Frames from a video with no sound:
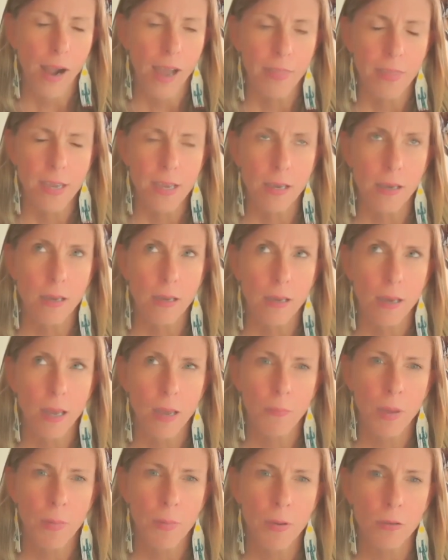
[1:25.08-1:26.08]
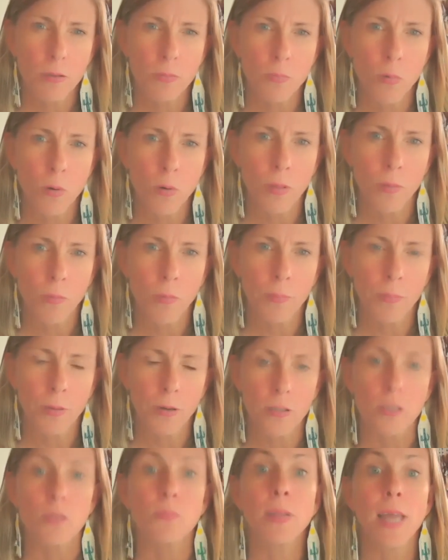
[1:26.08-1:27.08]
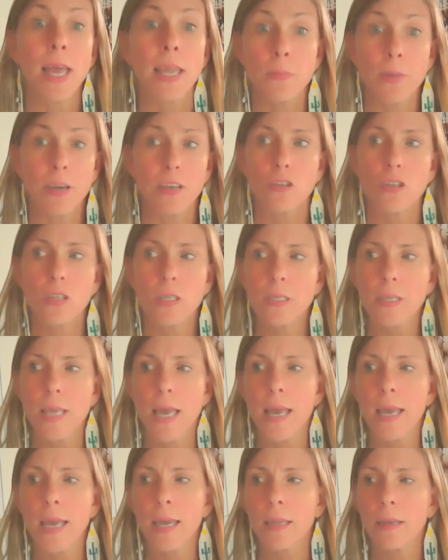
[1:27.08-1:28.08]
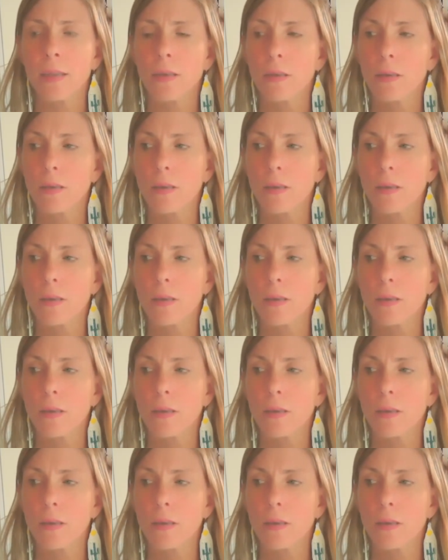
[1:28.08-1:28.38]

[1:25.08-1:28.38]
think maybe it was more than one person, but anyway, she said,